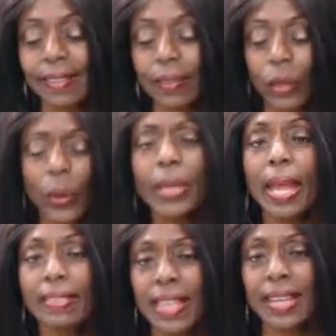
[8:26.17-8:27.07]

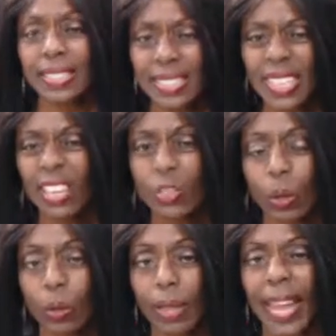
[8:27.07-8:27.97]
Create that
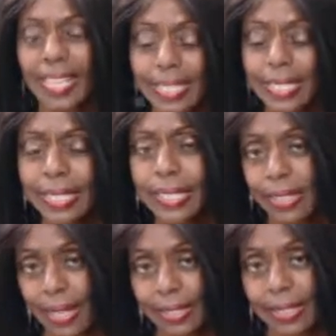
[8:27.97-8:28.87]
schedule and stick to
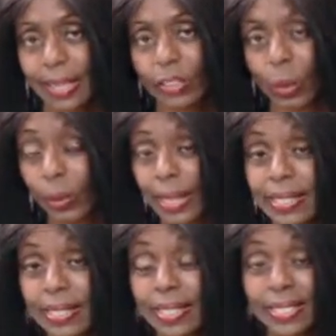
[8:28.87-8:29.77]
that schedule. When I
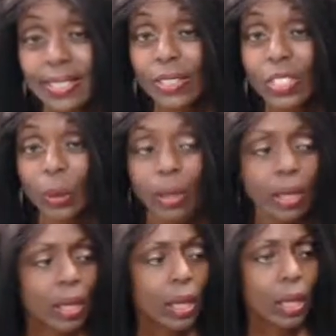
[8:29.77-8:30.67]
say stick to
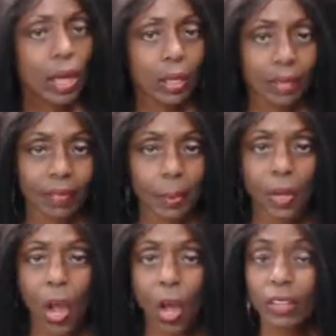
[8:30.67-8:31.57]
it, give them a
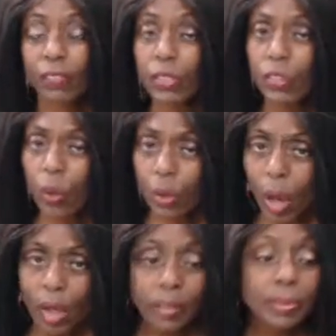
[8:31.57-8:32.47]
call. If you don't
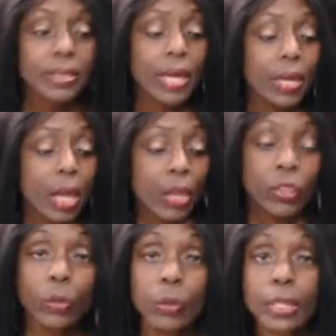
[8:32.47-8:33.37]
call them, say
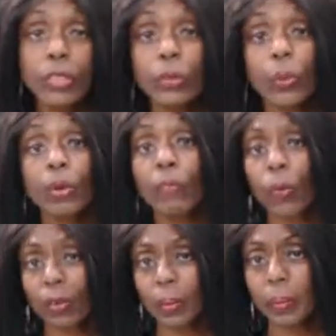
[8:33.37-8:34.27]
you only get 3 or
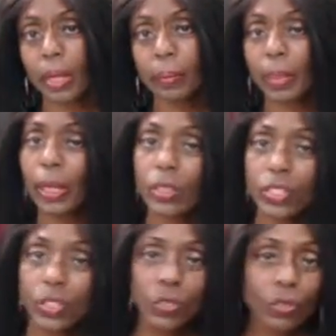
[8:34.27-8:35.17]
4 of them done
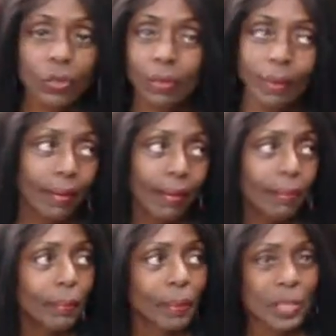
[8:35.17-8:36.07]
because you
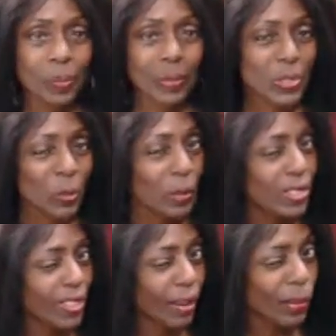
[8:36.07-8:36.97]
maybe spent too
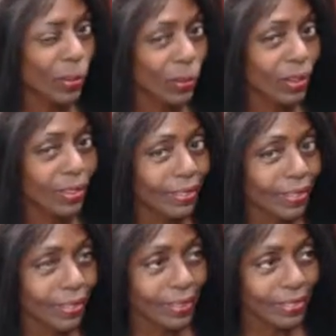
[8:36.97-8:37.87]
much time with one.
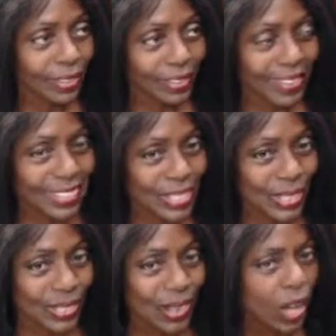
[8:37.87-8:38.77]
I've done that
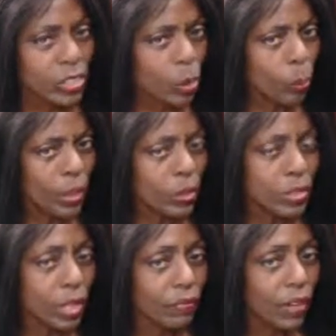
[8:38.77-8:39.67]
too. Don't beat
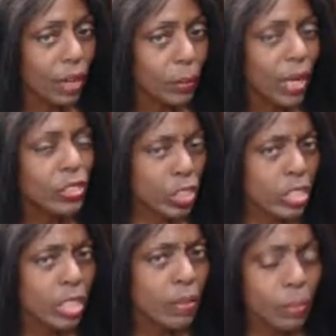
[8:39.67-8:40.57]
yourself up.
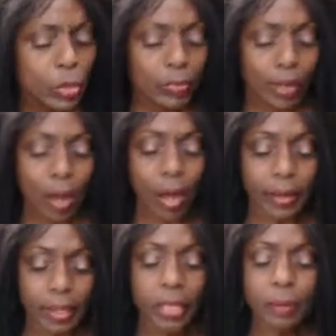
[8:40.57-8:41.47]
Just keep moving
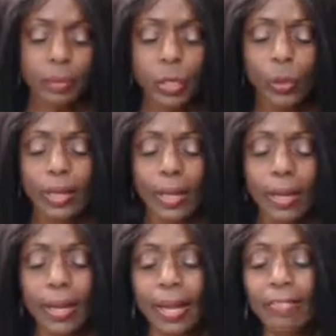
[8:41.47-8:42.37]
on and keep doing it.
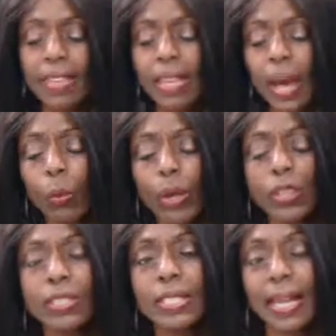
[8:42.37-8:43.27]
And then I want
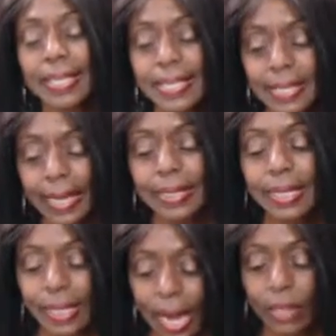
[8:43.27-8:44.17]
you to dissect
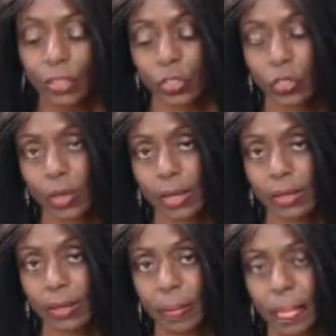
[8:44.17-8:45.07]
and
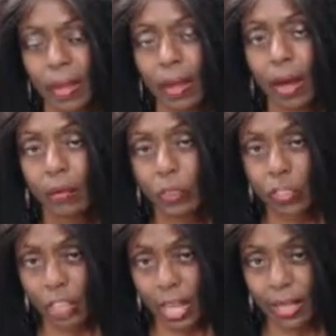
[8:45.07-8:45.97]
concentrate on those
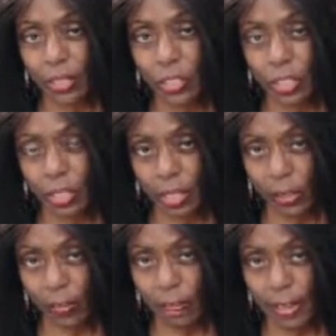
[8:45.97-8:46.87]
challenges that
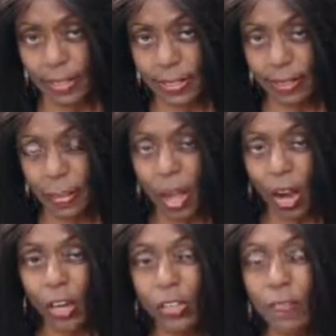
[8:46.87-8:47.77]
you're facing.
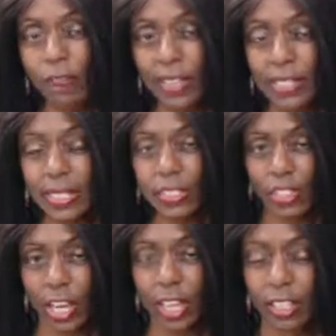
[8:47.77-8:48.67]
Are you facing
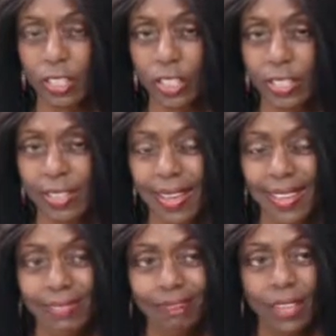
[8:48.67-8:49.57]
challenges
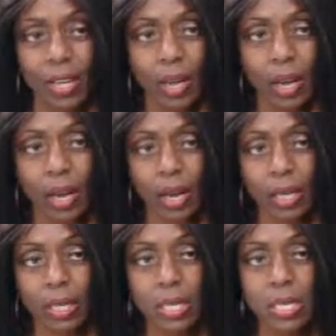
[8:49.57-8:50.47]
that are,